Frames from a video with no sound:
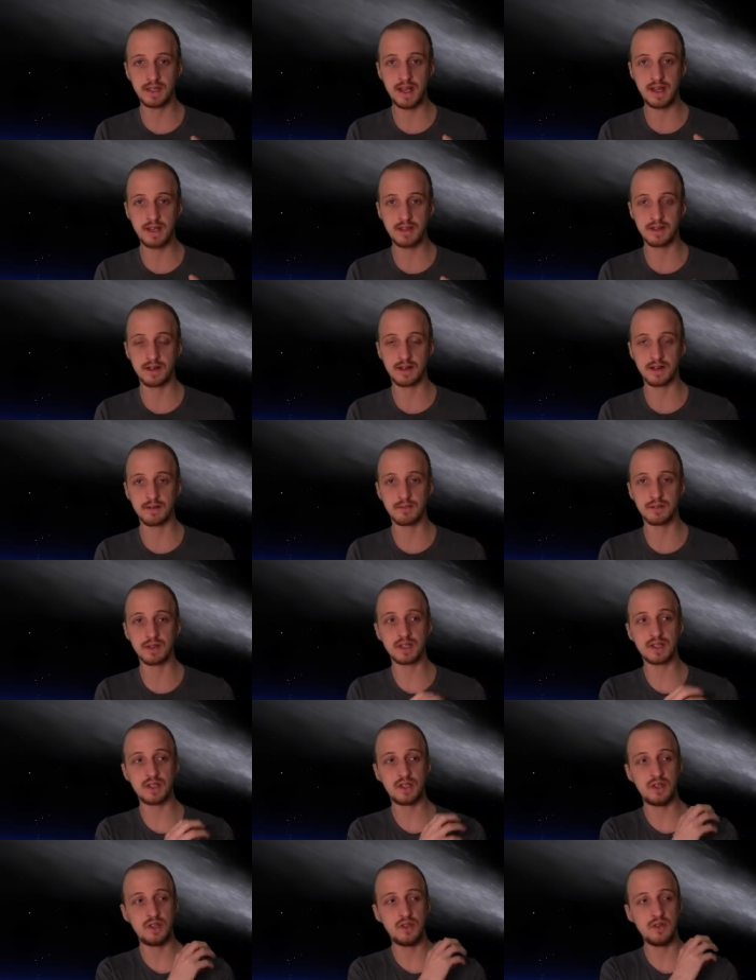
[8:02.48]
daytime,
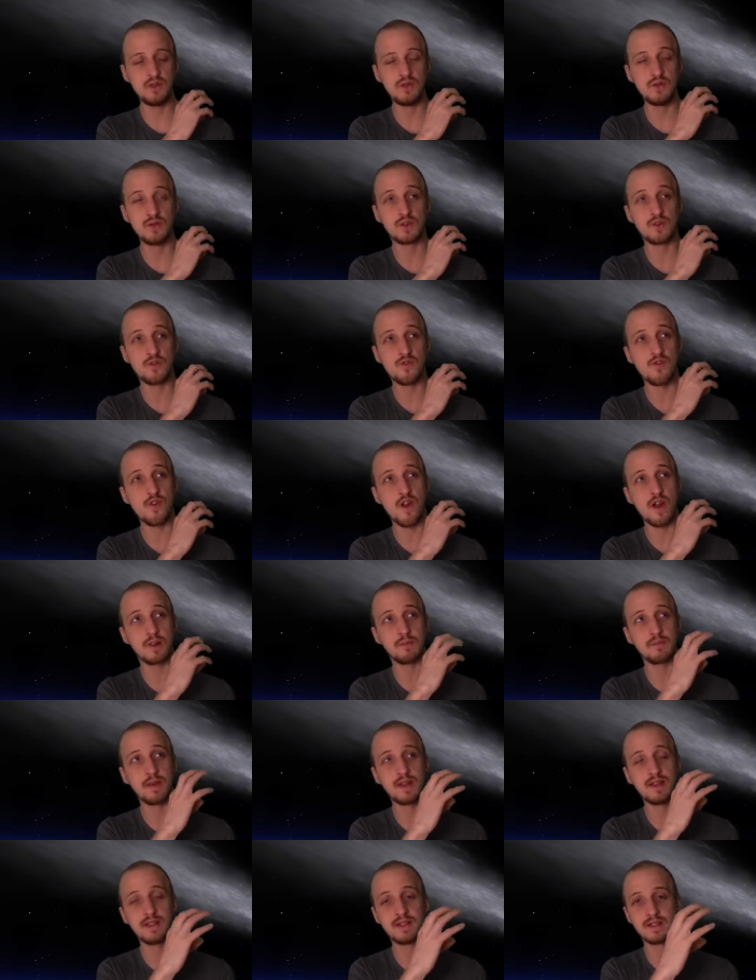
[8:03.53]
this huge
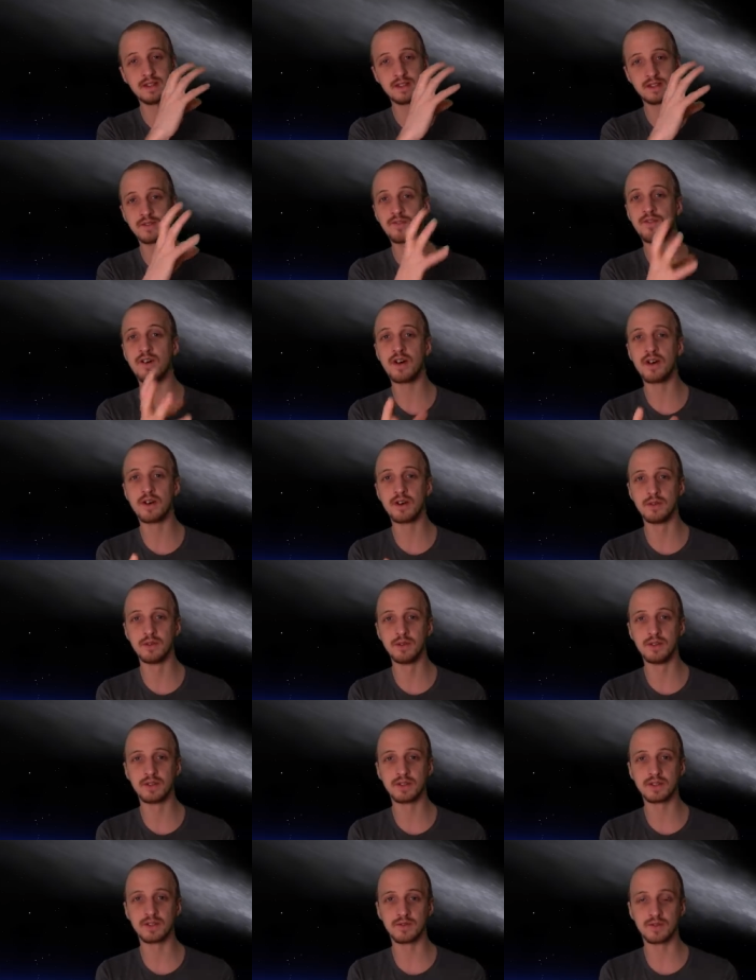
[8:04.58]
fragmenting
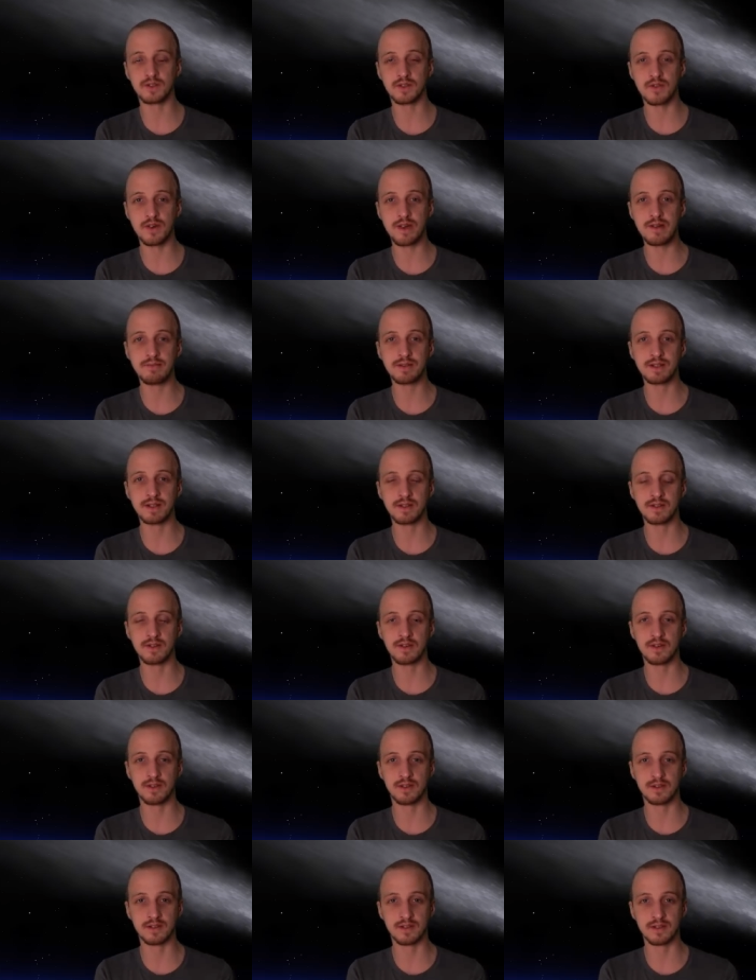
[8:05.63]
fireworks sort of traipsing
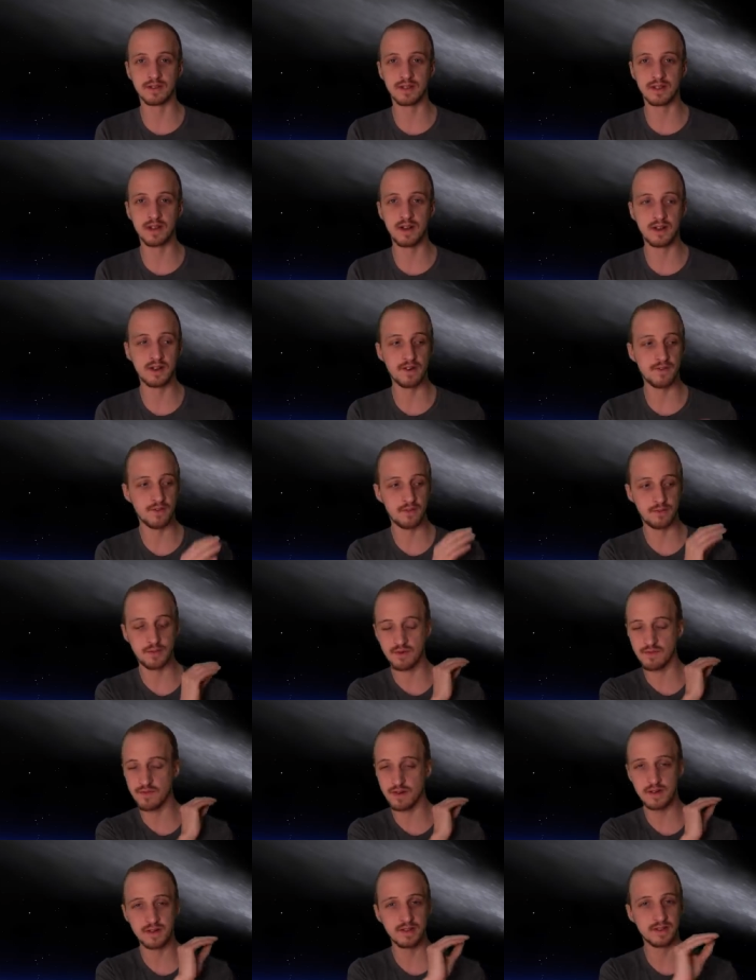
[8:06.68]
across the sky from
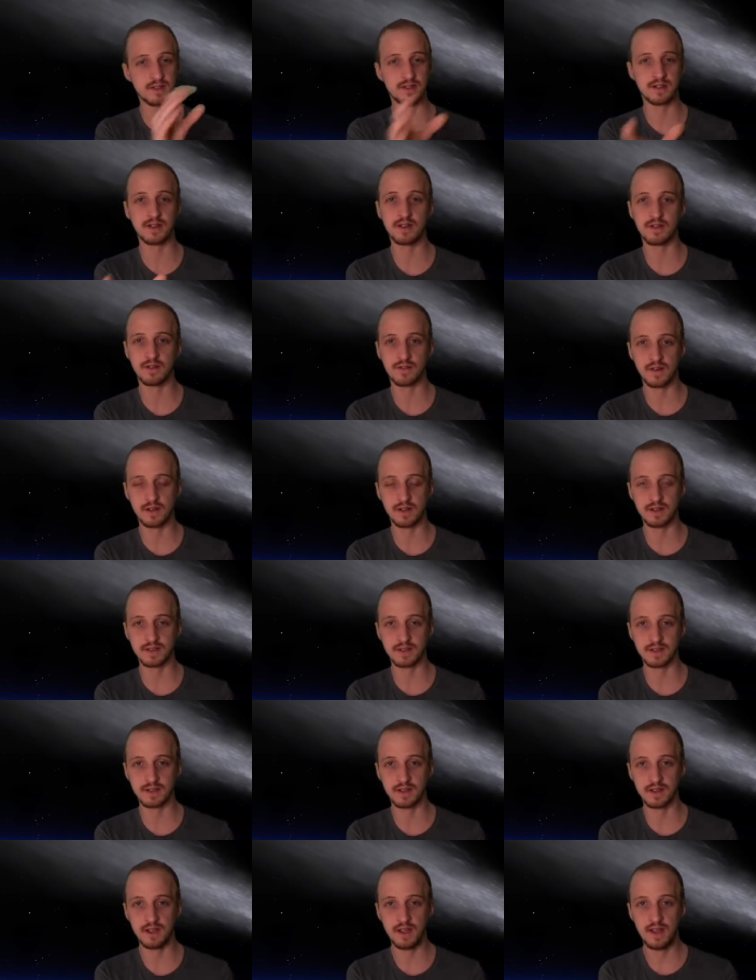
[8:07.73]
horizon to
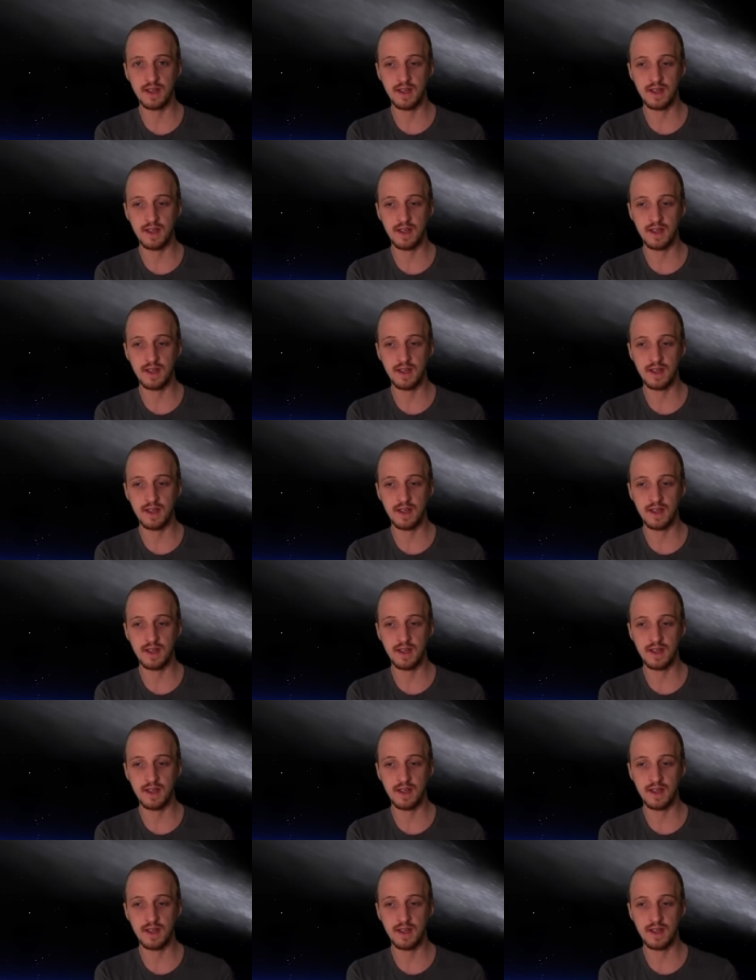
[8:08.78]
horizon.